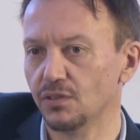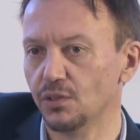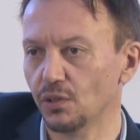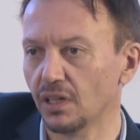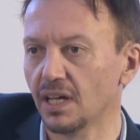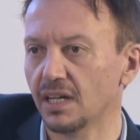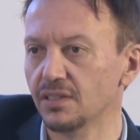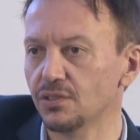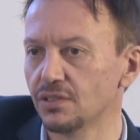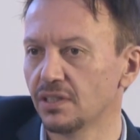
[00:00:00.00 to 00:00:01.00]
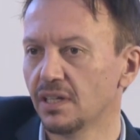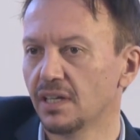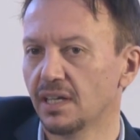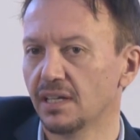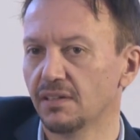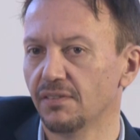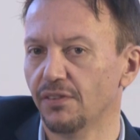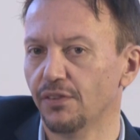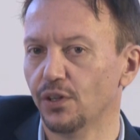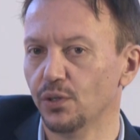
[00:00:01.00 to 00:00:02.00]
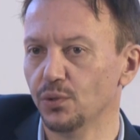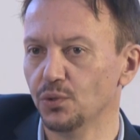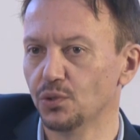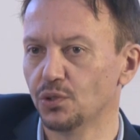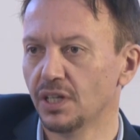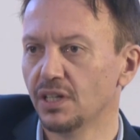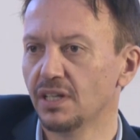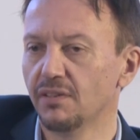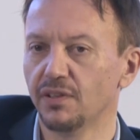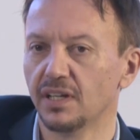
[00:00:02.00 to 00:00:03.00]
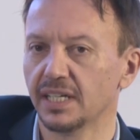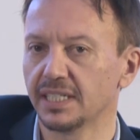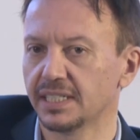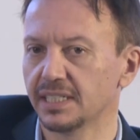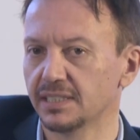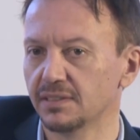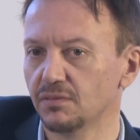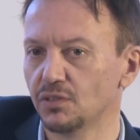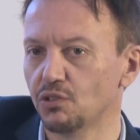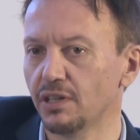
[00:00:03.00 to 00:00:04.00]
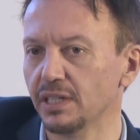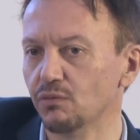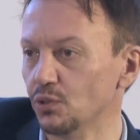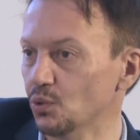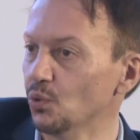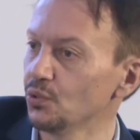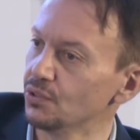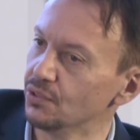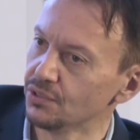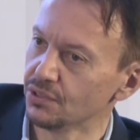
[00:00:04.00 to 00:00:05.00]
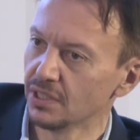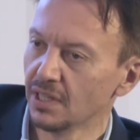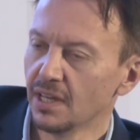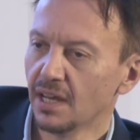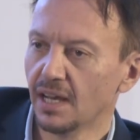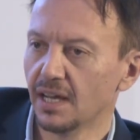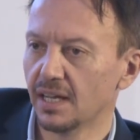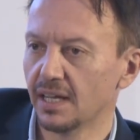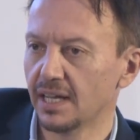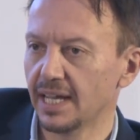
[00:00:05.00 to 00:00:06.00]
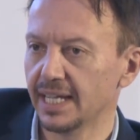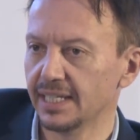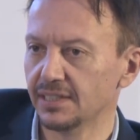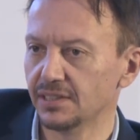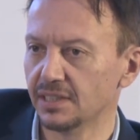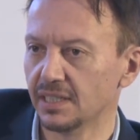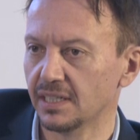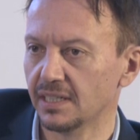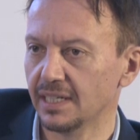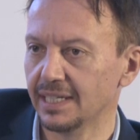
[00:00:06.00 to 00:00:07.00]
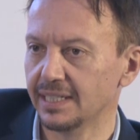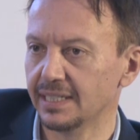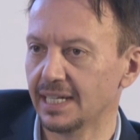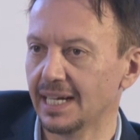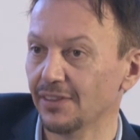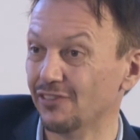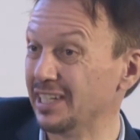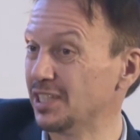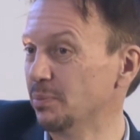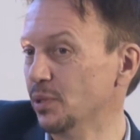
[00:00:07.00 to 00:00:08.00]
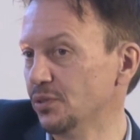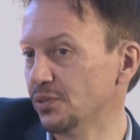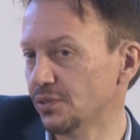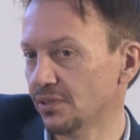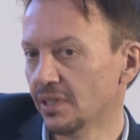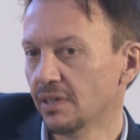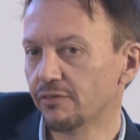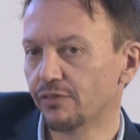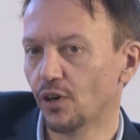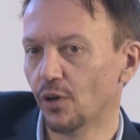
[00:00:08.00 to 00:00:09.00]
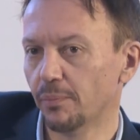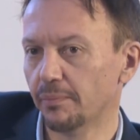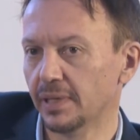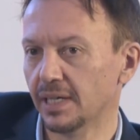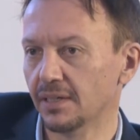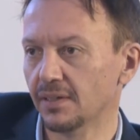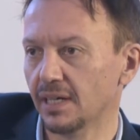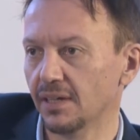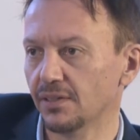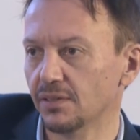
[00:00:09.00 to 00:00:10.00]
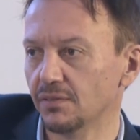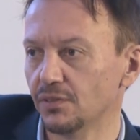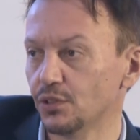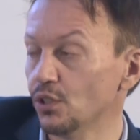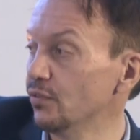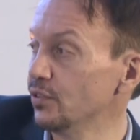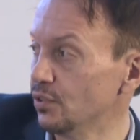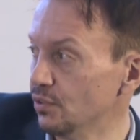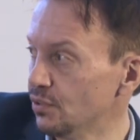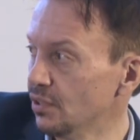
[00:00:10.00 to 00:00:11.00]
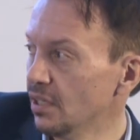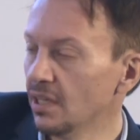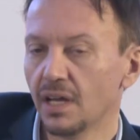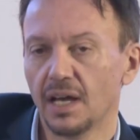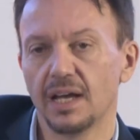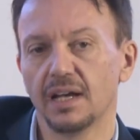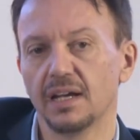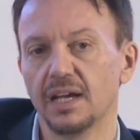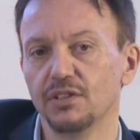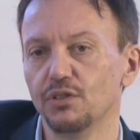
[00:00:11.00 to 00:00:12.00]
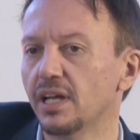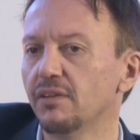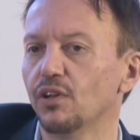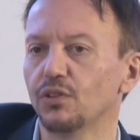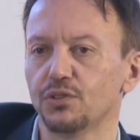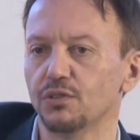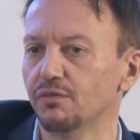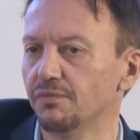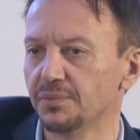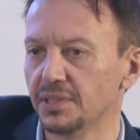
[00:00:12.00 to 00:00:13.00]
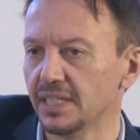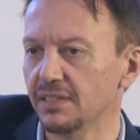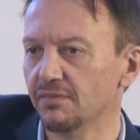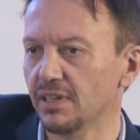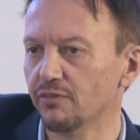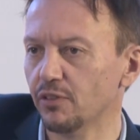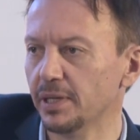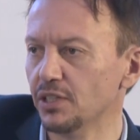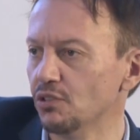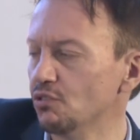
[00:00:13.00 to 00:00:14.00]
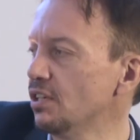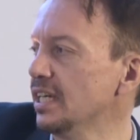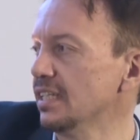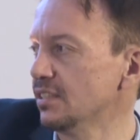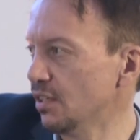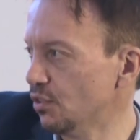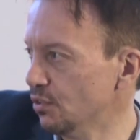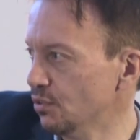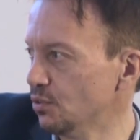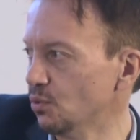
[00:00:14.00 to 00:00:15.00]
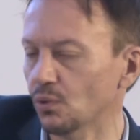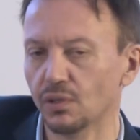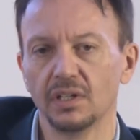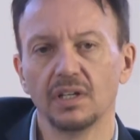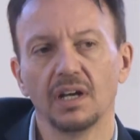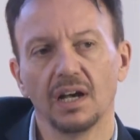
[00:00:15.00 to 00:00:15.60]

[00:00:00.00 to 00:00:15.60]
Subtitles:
utilize those, if you like, training resources and other experts from other services. And you'd have lots of, say, information training sessions or